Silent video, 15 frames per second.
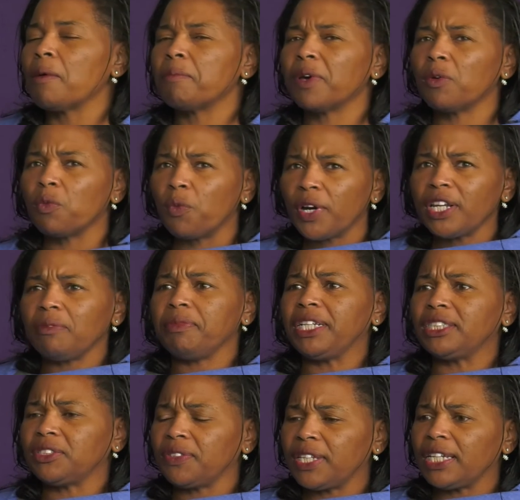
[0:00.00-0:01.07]
But what it
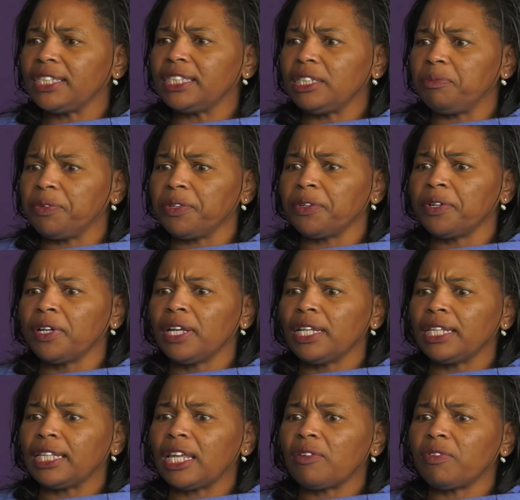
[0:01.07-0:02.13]
means on that deeper
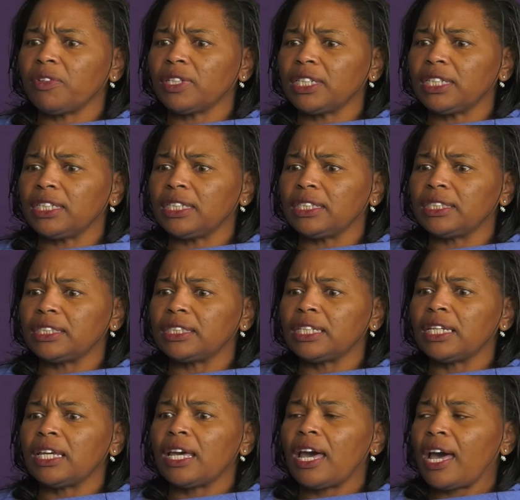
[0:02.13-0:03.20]
level is,
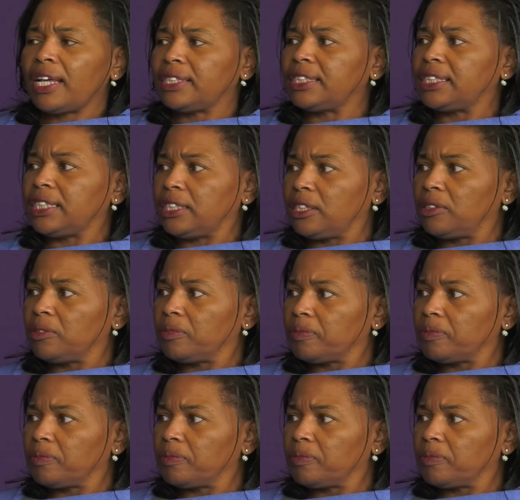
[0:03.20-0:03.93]
I see you.